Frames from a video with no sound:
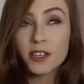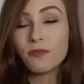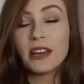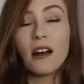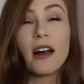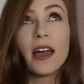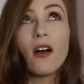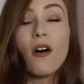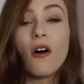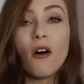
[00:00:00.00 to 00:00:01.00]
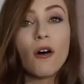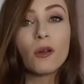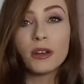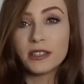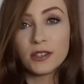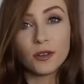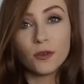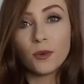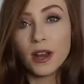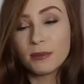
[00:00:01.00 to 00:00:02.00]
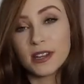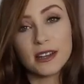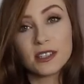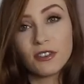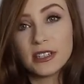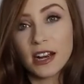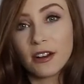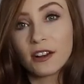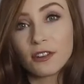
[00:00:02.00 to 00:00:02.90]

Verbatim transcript: something i always do when i'm starting to redecorate a